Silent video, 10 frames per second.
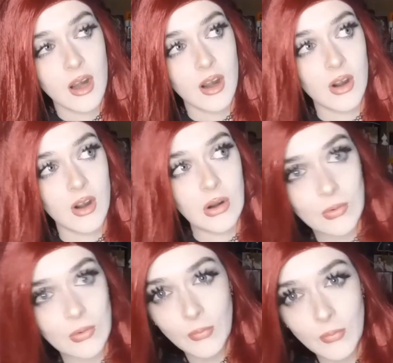who
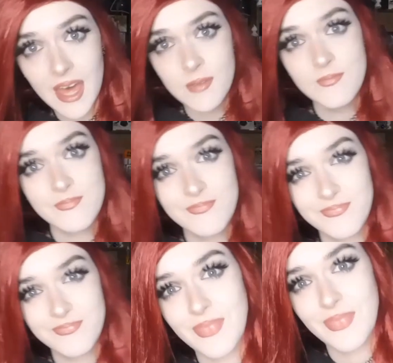are all
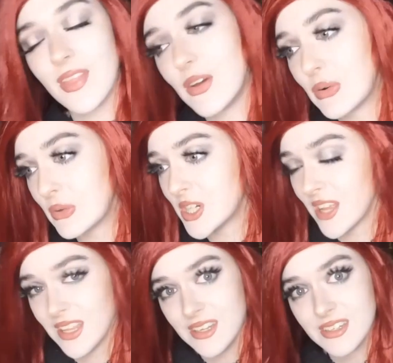there
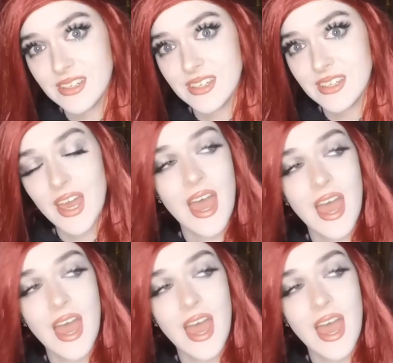and they're all chilling.